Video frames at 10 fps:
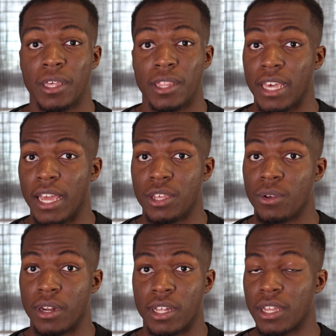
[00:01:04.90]
then you
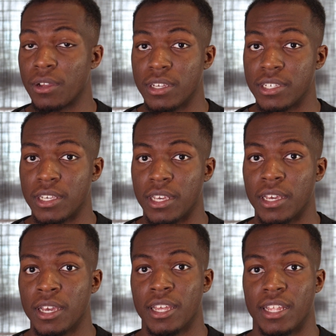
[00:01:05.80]
could clearly see
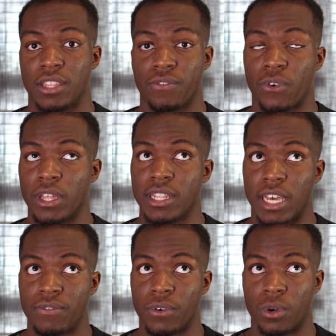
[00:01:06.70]
that the front
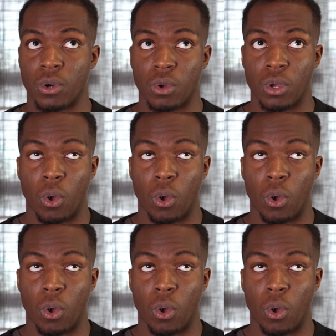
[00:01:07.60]
lever